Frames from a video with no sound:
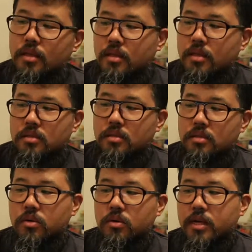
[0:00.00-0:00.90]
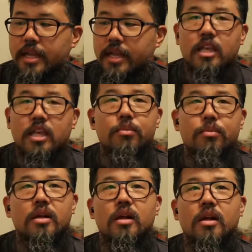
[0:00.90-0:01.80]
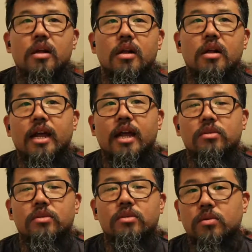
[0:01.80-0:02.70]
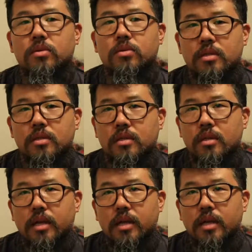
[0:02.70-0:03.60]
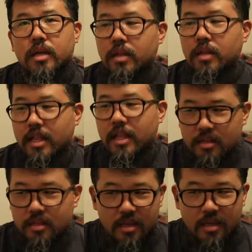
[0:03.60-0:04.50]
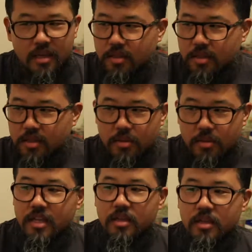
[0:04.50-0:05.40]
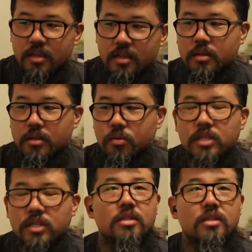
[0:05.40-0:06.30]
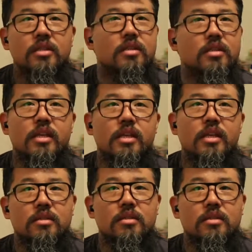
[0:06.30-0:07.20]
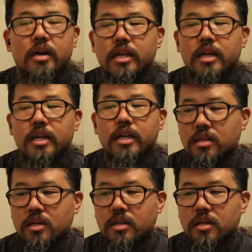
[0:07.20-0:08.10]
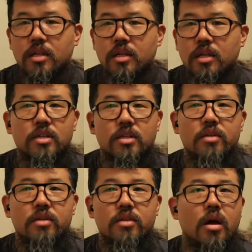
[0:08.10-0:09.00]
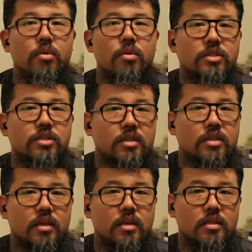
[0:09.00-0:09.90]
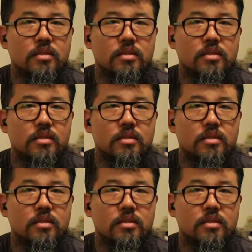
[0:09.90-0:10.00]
So yeah, keep working on getting out of those holes, and think question things. All right, there's nothing wrong with questioning things.